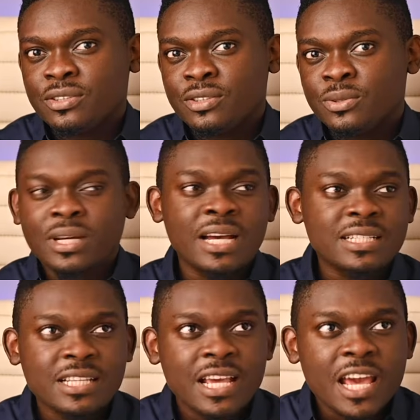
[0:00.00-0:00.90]
You
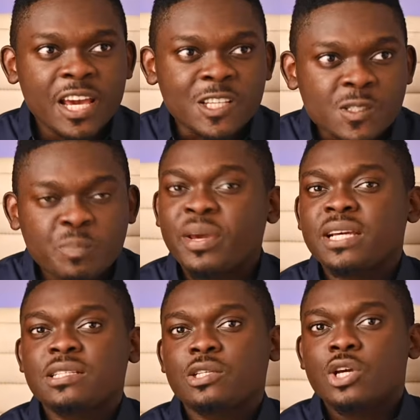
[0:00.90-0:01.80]
can't
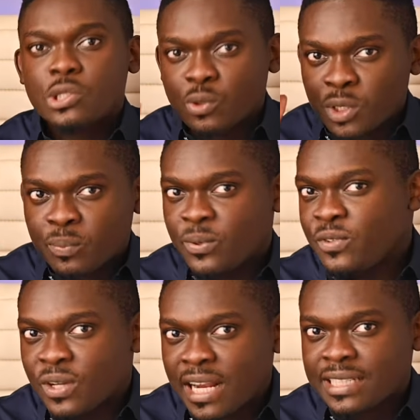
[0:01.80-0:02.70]
expect to improve
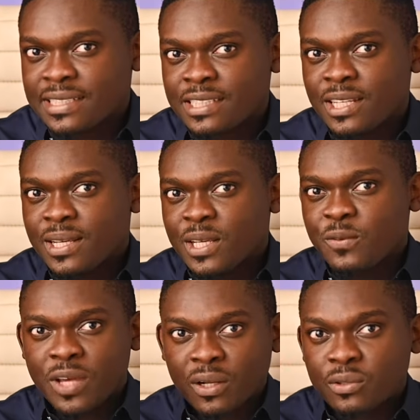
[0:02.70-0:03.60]
your lighting if
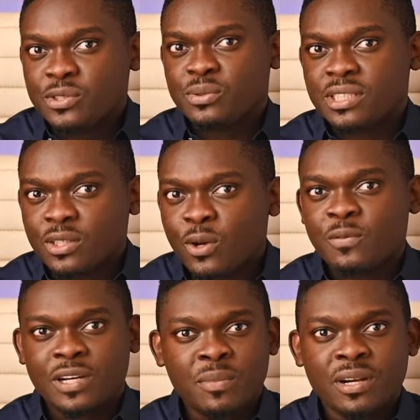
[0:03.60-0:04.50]
you are not shooting
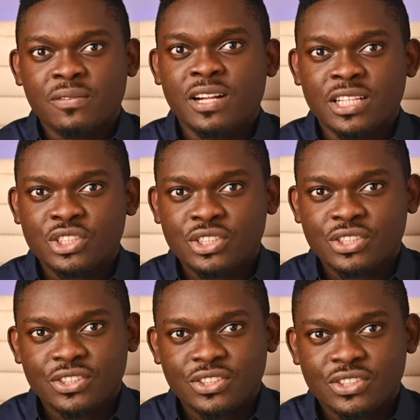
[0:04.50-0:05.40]
off-camera flash.
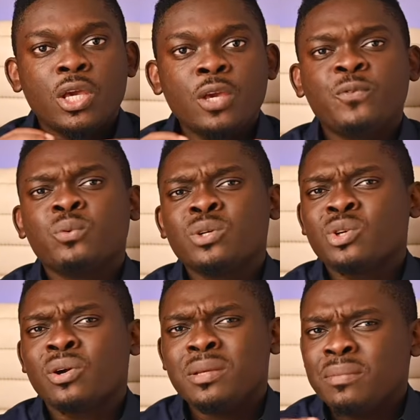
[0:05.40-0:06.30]
If you want
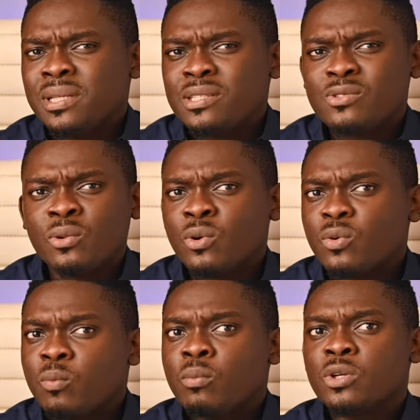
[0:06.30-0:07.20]
your images to
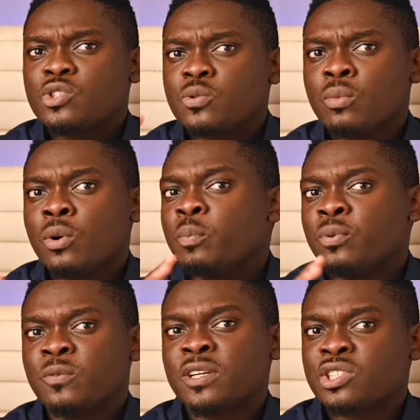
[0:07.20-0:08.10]
look much more
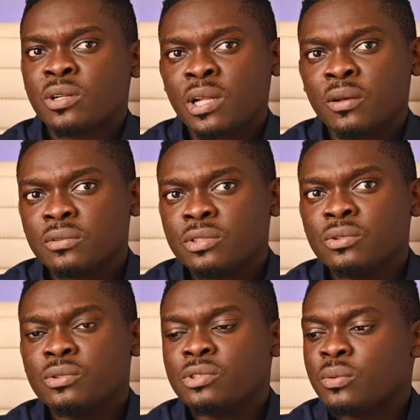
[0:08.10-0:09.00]
professional,
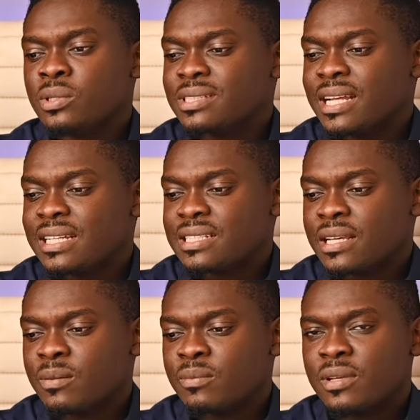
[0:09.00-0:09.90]
you want
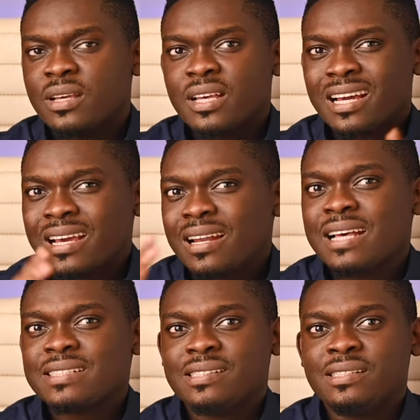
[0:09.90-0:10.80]
that
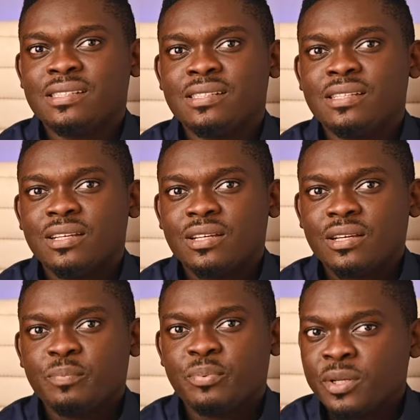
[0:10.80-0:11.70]
classy,
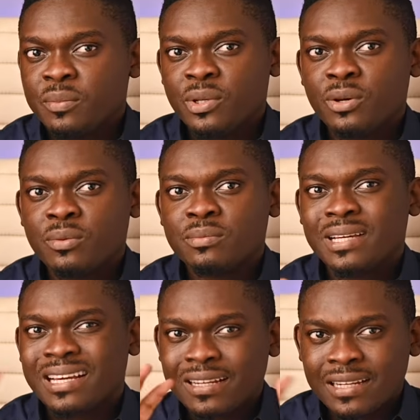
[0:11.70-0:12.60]
premium,
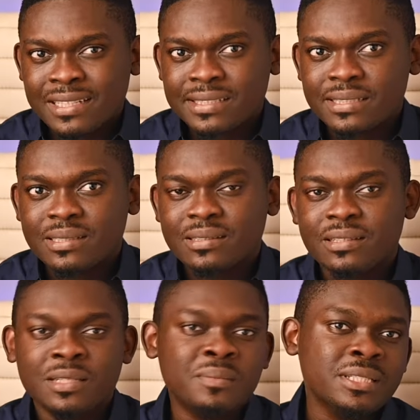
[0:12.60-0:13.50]
clean
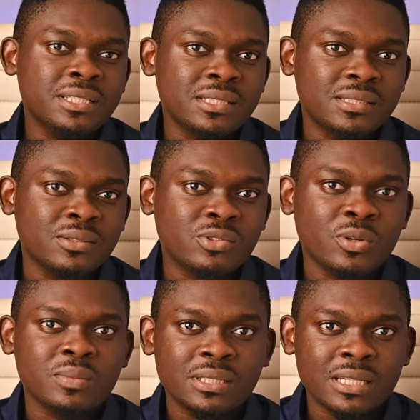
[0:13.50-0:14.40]
images,
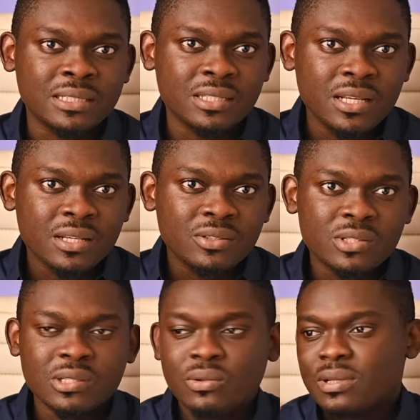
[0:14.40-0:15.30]
something that
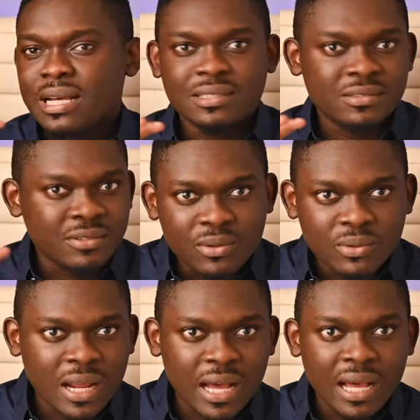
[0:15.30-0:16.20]
doesn't look like the
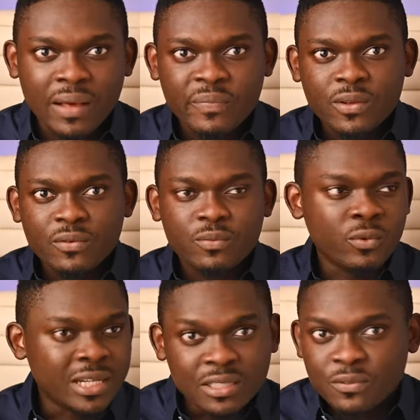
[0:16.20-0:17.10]
regular
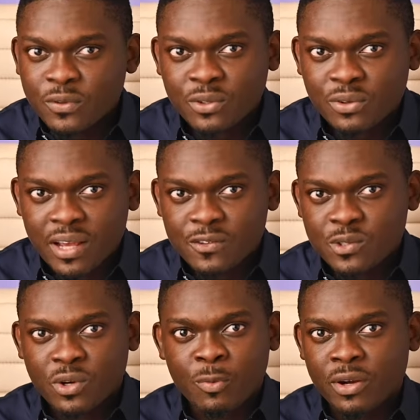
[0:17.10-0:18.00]
wedding photographs you
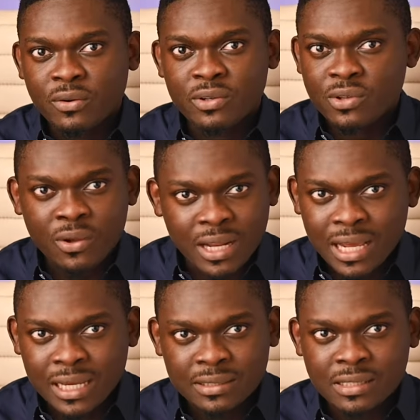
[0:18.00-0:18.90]
come across
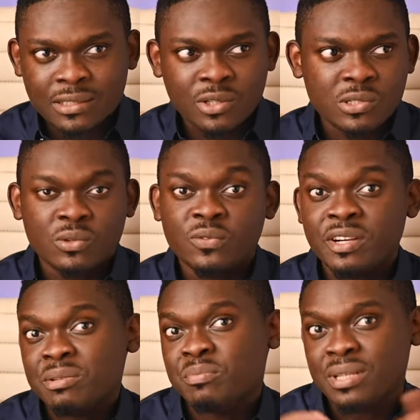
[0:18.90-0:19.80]
online that just look
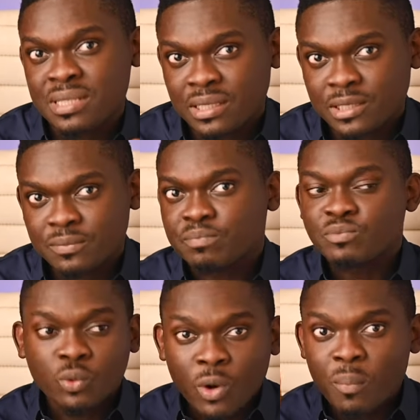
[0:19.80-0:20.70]
very basic.
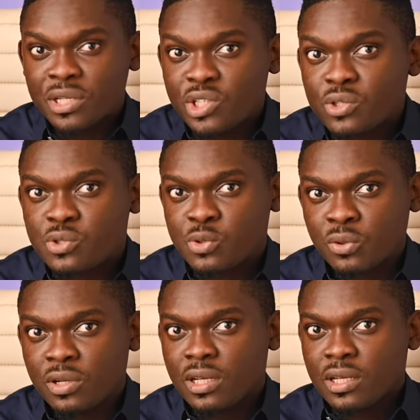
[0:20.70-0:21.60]
One major
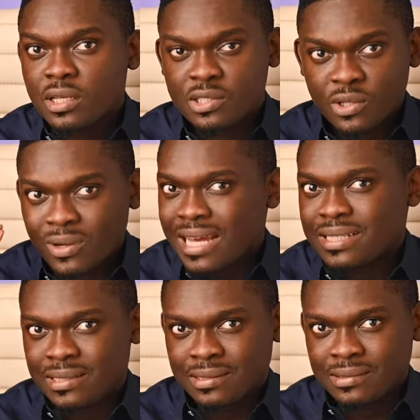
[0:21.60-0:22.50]
tool is your lighting.